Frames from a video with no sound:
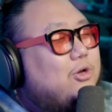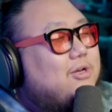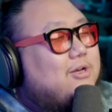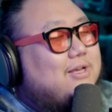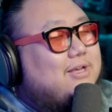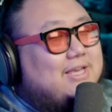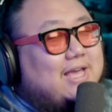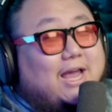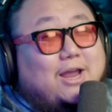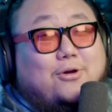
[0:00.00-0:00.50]

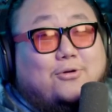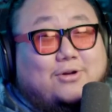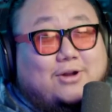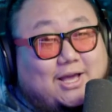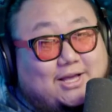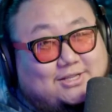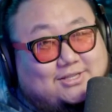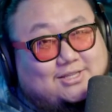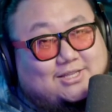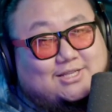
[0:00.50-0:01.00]
yay or
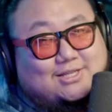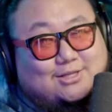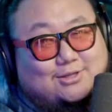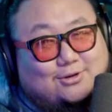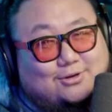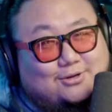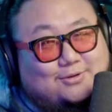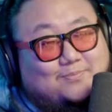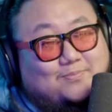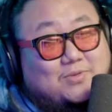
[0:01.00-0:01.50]
nay to this
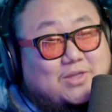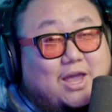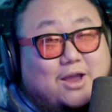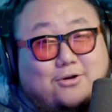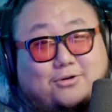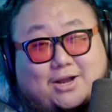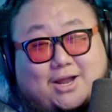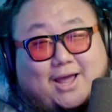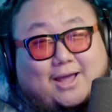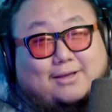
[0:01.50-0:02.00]
look. Yay
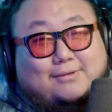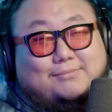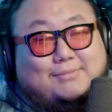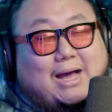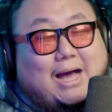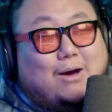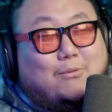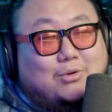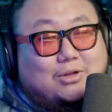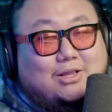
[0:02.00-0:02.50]
or nay?
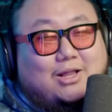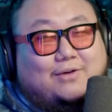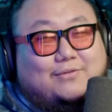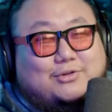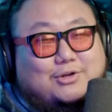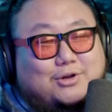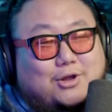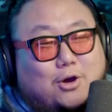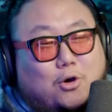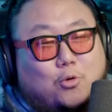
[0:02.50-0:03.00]
I would love
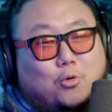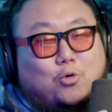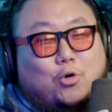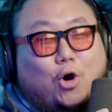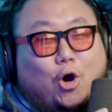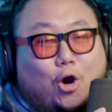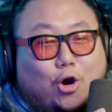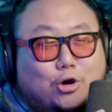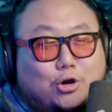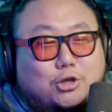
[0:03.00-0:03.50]
to know.
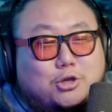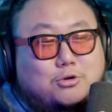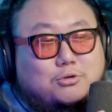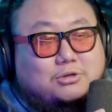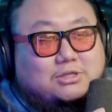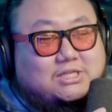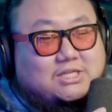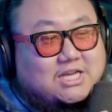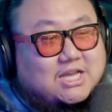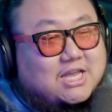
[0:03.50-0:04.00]
Are you
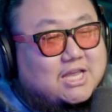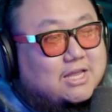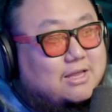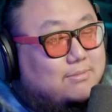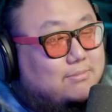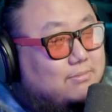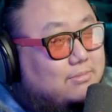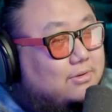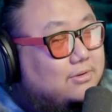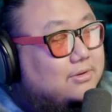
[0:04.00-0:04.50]

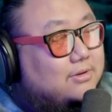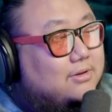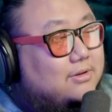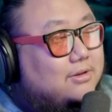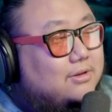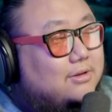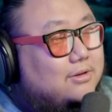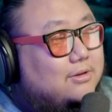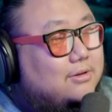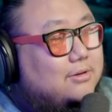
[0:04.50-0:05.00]
team
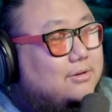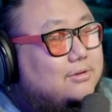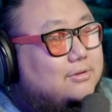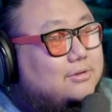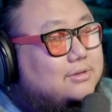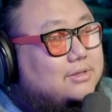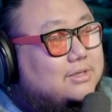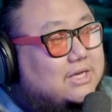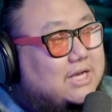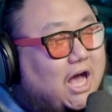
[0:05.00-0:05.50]

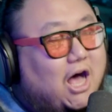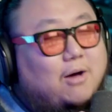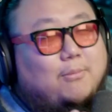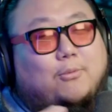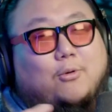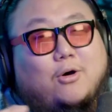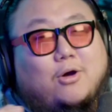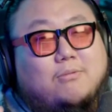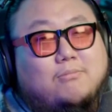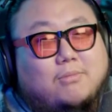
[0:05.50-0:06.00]

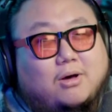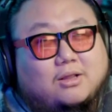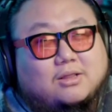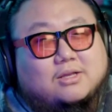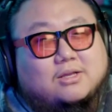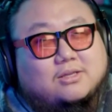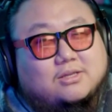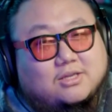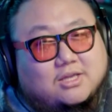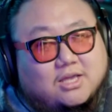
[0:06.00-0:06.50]
cowboy
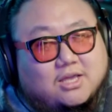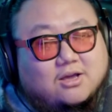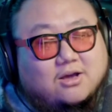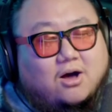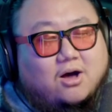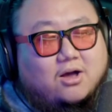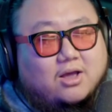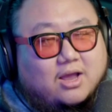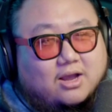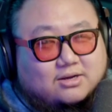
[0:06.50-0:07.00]
mullet
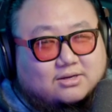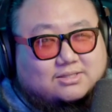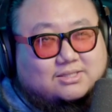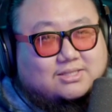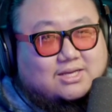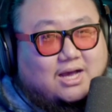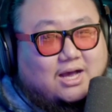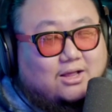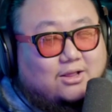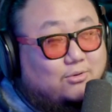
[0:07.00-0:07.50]
yeehaw
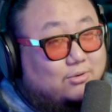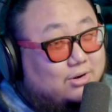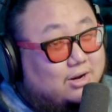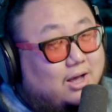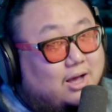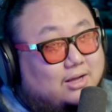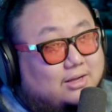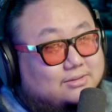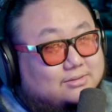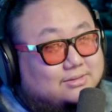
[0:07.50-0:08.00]
hairstyle or
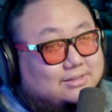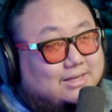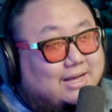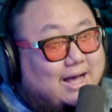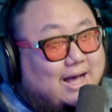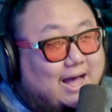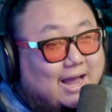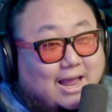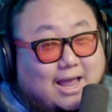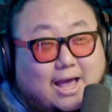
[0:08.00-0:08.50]
not?
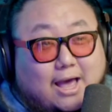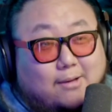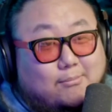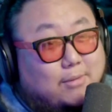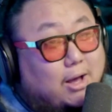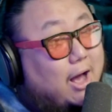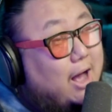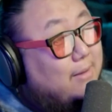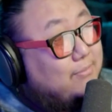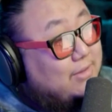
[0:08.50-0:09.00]
I am.
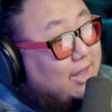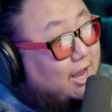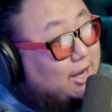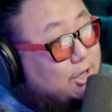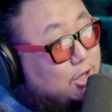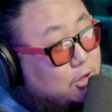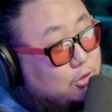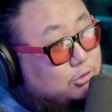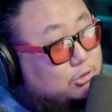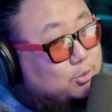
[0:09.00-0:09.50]
I'm not
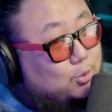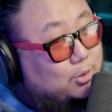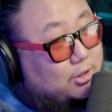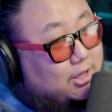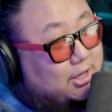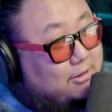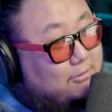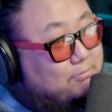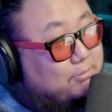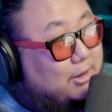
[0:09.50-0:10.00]

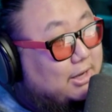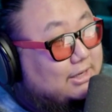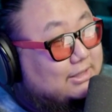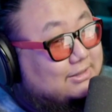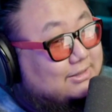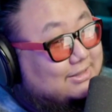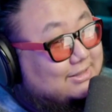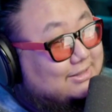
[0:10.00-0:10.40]
usually, but